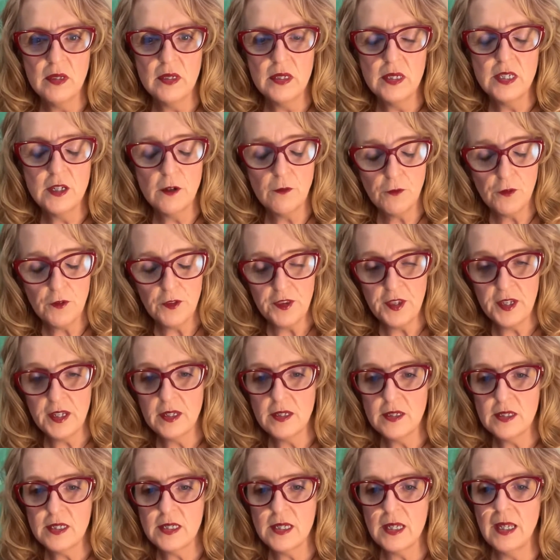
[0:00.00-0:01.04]
different
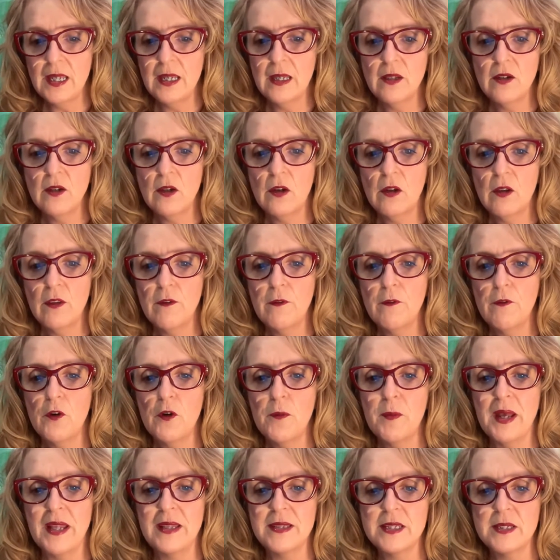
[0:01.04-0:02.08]
things in all the
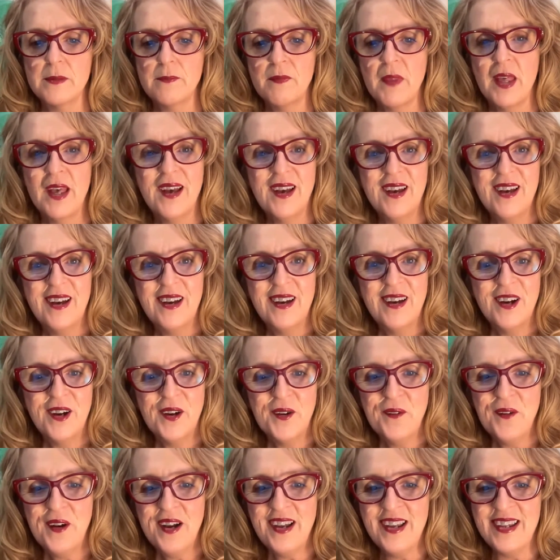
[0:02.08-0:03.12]
formats. All
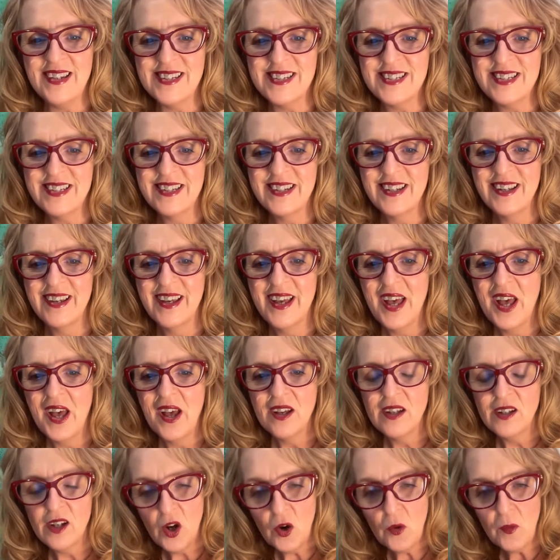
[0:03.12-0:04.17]
right.
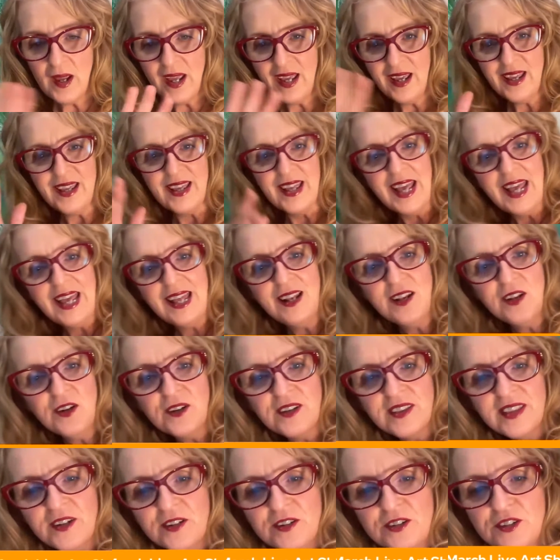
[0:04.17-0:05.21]
Oh, hey,
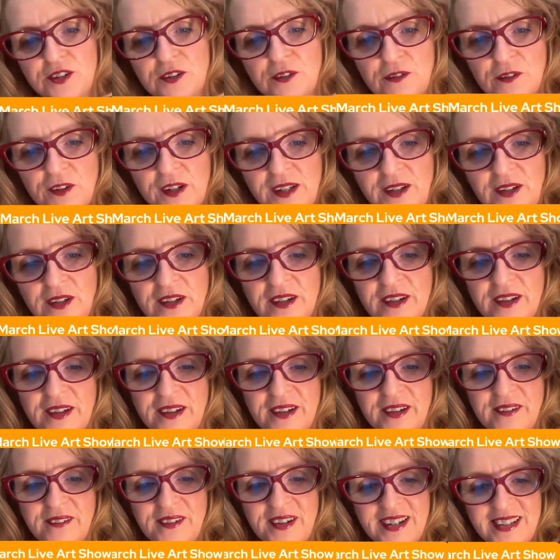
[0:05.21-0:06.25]
look, there's your friend.
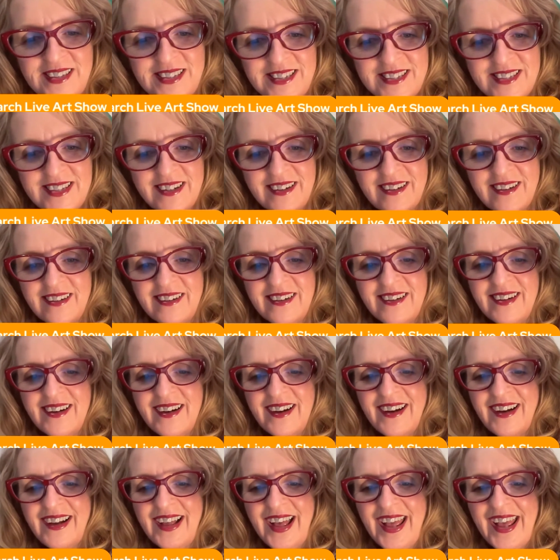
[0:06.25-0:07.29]
Juan's there.
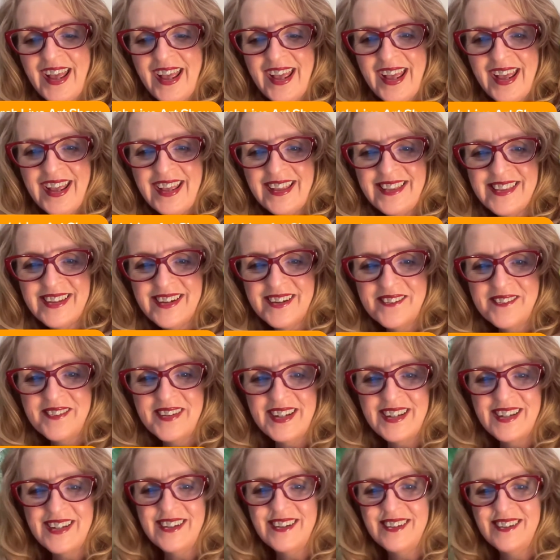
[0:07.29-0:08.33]
Hey, there we
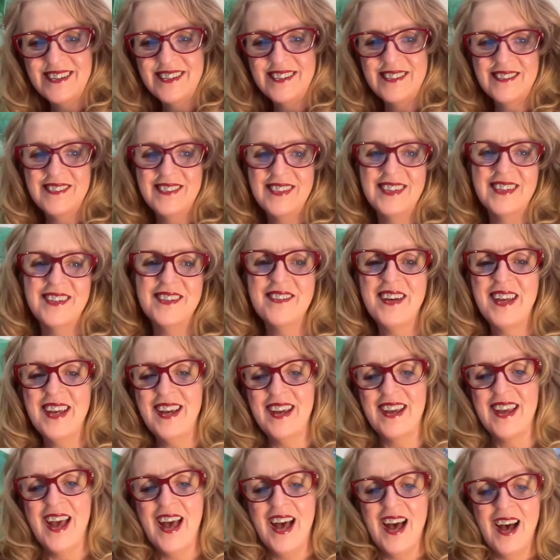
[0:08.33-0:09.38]
go.
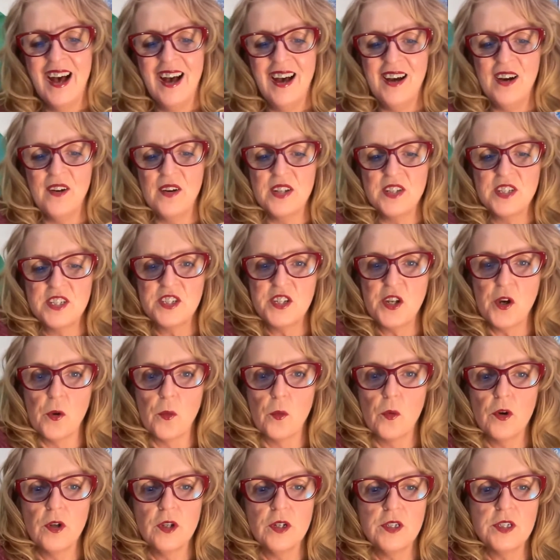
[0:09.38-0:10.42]
Okay. All right. So
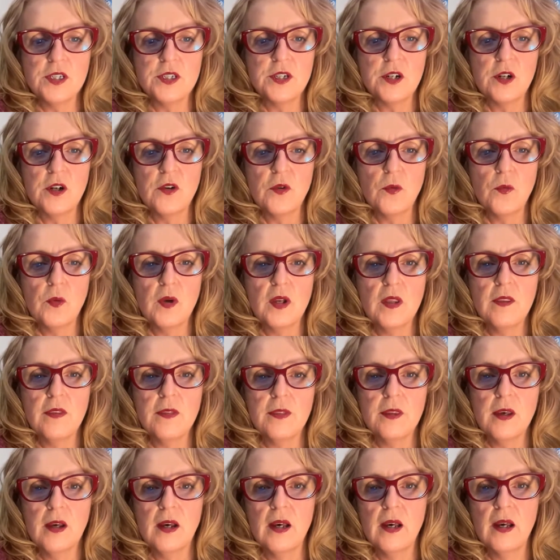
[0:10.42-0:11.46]
we're going to start with
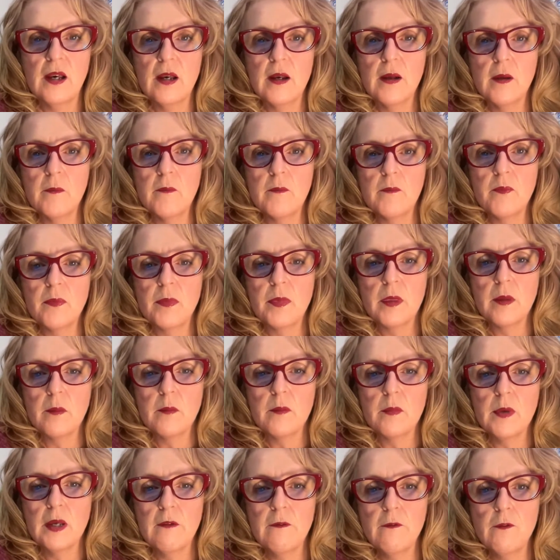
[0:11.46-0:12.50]

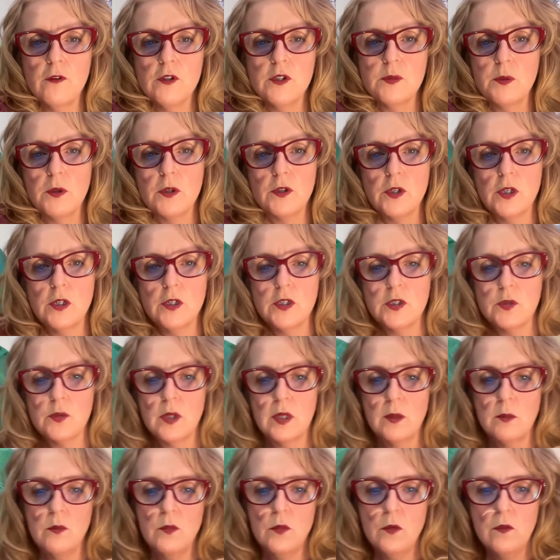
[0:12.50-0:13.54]
my first picture. I just want
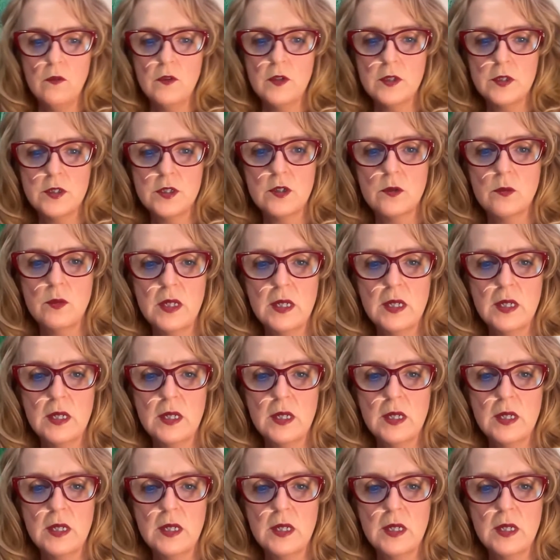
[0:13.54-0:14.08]
to move this so we